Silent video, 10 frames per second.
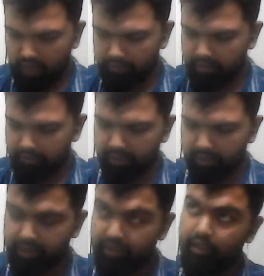but
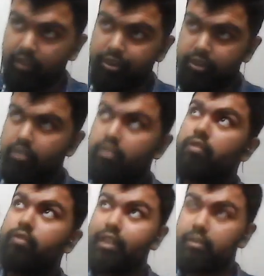maybe they are
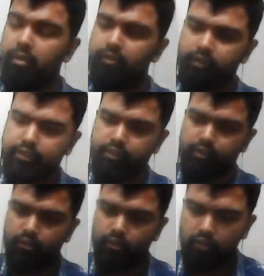just right above us,